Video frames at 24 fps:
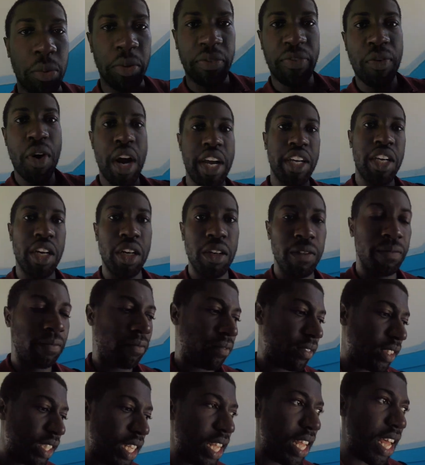before I go,
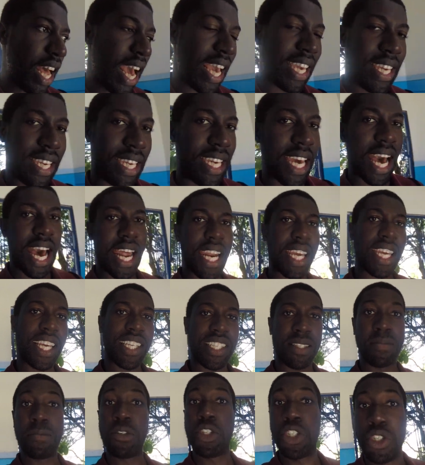I gotta
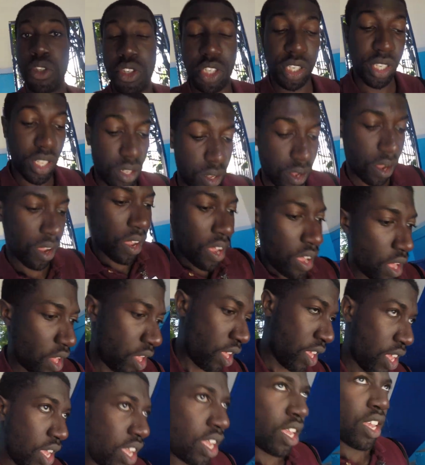get some juice.
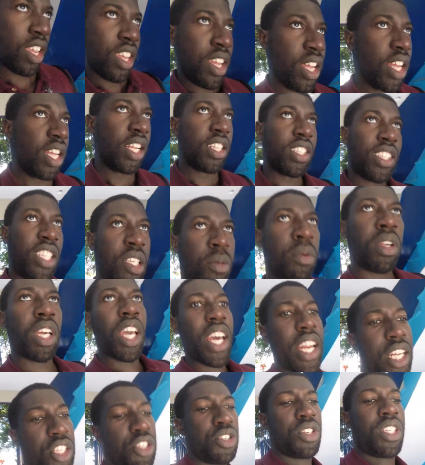Let's see what
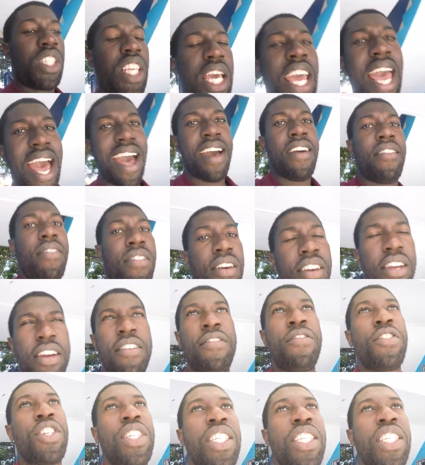kind of juice they have here for